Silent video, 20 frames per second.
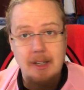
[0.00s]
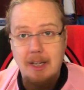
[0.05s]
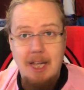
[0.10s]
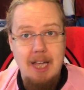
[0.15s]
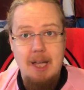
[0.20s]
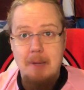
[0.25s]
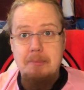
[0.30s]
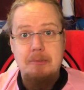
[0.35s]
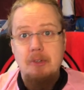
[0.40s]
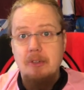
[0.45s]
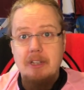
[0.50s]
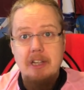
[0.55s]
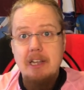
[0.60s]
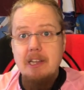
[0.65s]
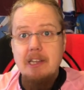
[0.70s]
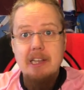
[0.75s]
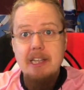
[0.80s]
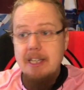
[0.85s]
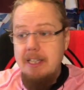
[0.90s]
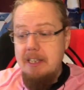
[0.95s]
Absolutely
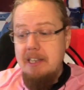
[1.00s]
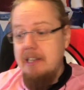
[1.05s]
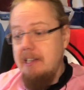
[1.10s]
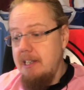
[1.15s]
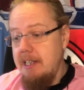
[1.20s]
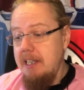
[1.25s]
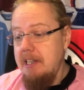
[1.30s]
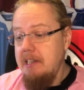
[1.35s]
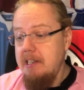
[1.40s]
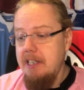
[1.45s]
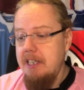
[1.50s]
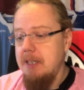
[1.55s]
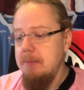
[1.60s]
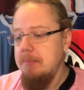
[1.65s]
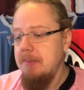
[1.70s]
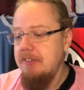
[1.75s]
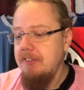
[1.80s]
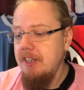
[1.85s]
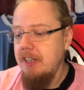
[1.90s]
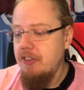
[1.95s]
lit, lit, lit up
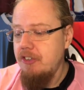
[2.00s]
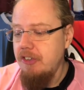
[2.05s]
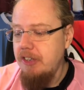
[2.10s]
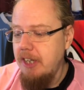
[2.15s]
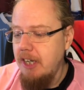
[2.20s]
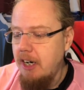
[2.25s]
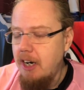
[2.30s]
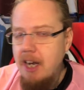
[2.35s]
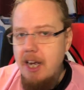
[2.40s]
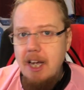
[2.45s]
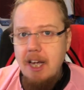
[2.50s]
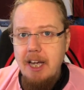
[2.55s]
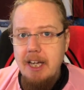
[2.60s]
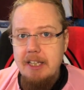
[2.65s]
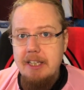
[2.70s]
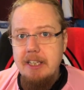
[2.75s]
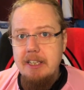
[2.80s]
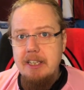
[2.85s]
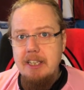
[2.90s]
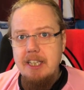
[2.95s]
the section there,
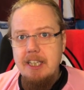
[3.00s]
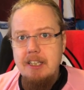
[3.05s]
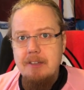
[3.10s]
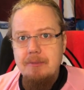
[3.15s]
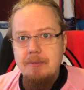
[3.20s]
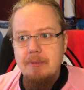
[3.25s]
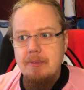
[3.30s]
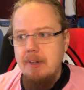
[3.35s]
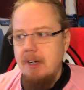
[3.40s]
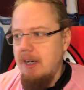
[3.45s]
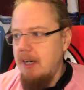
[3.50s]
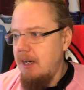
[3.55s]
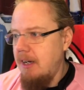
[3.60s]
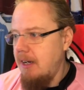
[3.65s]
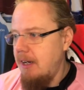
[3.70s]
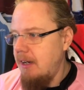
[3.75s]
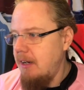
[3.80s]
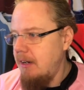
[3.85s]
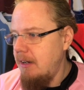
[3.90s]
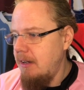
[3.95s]
and then even
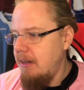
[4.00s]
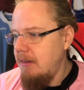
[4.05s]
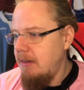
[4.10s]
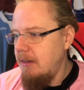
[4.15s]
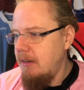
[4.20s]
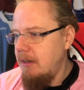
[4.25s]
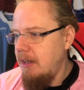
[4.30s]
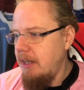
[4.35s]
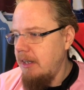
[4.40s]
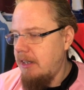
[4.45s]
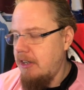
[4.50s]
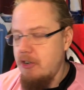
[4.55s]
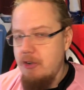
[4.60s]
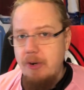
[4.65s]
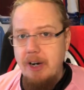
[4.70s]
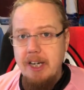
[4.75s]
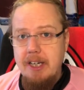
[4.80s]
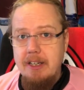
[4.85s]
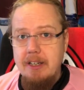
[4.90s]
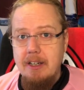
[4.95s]
uh, a
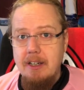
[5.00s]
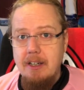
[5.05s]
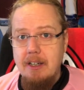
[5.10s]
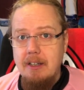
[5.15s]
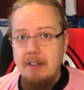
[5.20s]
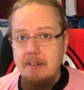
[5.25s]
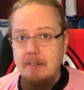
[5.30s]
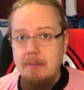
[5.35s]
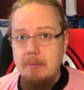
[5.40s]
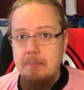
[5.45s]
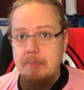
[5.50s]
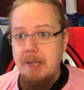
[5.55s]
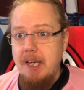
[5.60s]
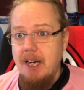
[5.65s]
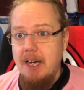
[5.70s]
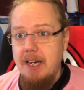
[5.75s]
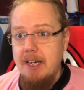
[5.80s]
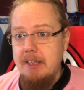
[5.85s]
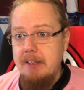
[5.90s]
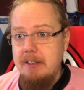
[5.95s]
cracker
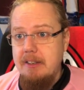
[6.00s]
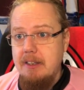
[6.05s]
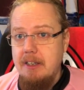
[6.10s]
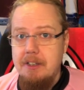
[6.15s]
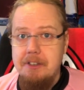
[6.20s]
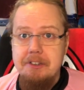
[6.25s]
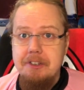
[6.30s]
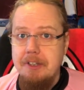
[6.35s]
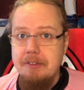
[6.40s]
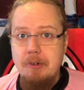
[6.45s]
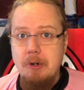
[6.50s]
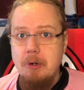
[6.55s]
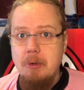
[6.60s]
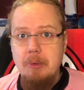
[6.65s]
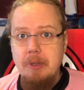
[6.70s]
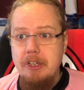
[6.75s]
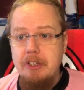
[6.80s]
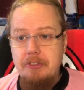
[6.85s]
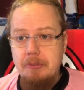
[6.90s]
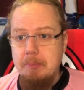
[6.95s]
behind the
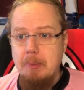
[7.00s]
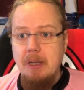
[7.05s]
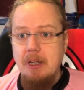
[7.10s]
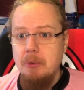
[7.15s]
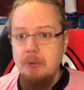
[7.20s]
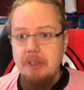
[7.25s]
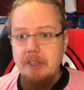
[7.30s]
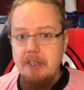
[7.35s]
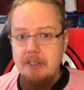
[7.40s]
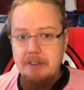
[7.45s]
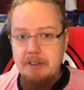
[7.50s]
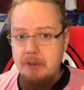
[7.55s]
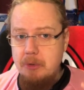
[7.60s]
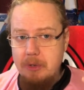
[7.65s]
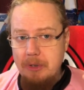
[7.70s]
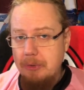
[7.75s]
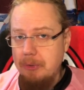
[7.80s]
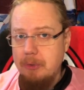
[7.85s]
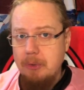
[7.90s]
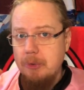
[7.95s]
Antwerp exploded, and you
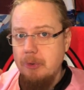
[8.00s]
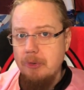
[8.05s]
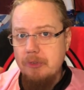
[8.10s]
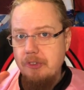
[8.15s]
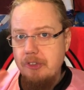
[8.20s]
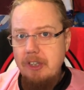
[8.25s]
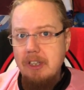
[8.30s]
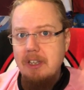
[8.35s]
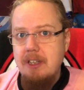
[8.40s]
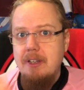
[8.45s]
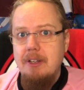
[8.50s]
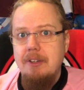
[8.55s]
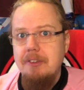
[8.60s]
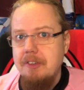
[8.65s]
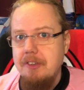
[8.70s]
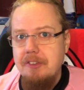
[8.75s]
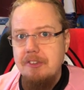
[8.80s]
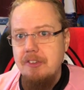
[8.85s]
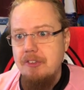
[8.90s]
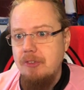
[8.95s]
could, could see how
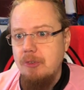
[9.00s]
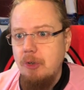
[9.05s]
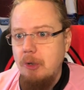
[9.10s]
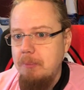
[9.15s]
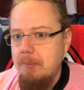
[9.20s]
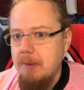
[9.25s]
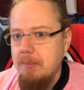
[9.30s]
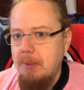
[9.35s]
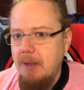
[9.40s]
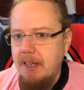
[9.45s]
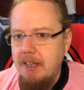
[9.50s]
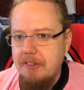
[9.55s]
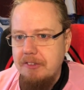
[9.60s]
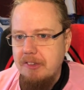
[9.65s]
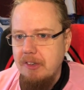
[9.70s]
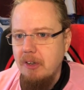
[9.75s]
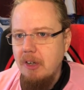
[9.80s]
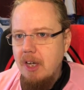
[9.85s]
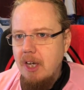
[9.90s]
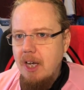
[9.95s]
this disturbed the player.
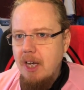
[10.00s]
So